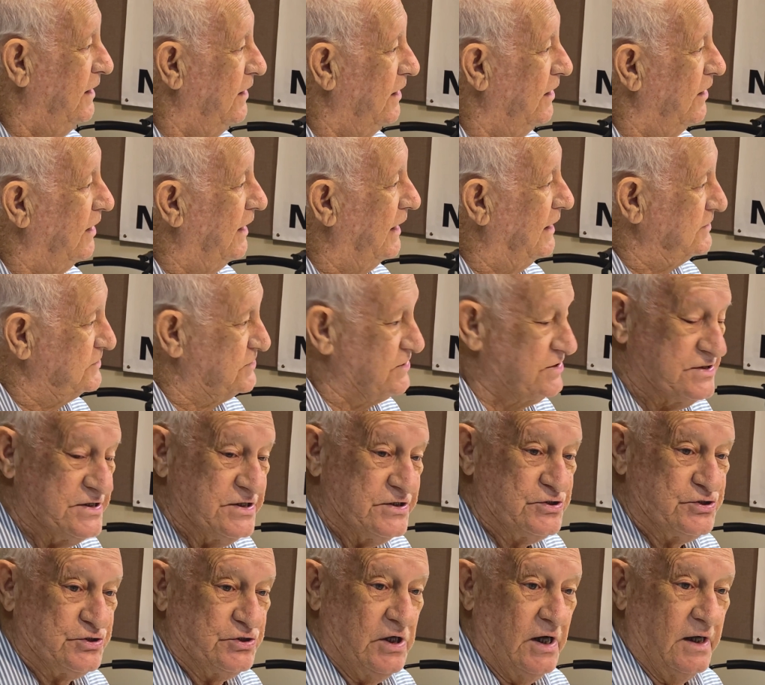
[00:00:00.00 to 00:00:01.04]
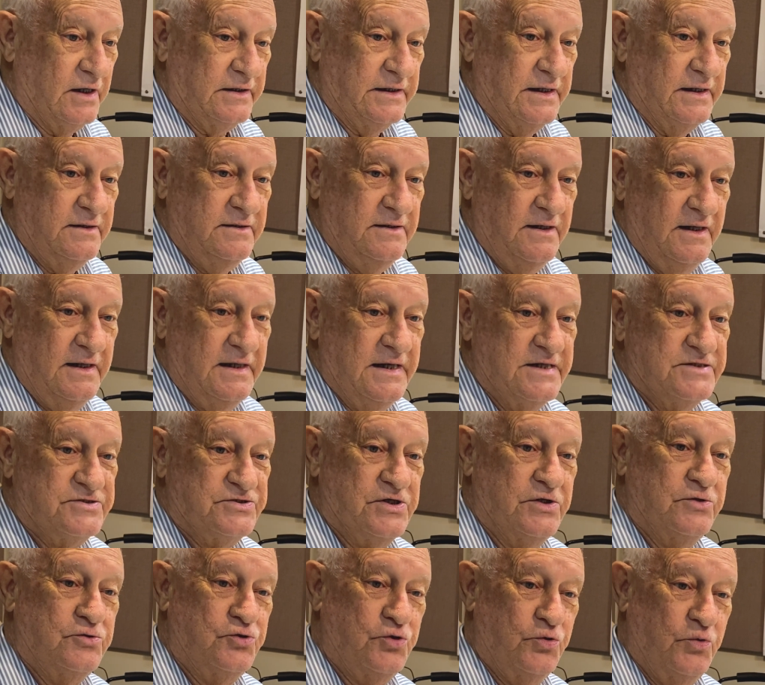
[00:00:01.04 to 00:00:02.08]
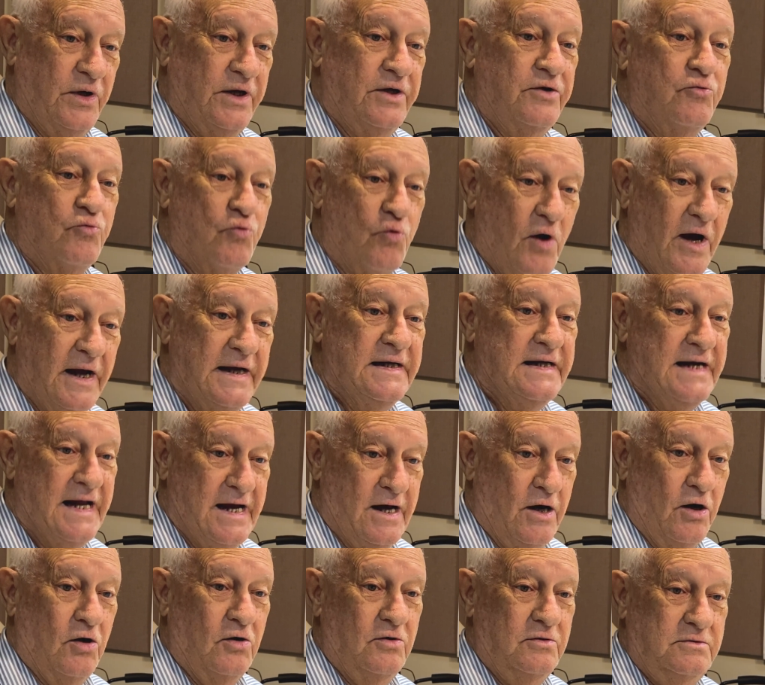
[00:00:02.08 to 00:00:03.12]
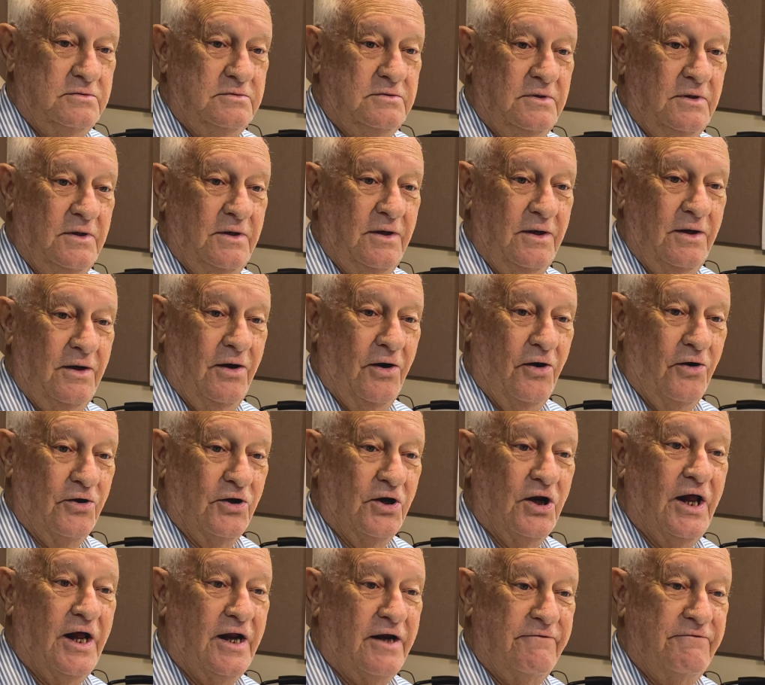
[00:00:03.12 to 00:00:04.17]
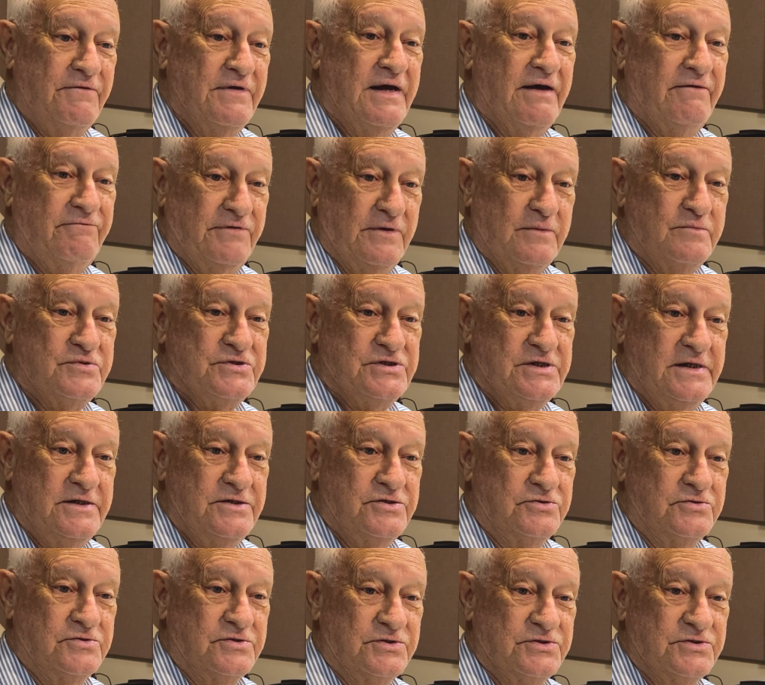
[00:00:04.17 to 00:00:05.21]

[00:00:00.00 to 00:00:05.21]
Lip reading: as a disc jockey as they're doing right now on a lot of the FM stations.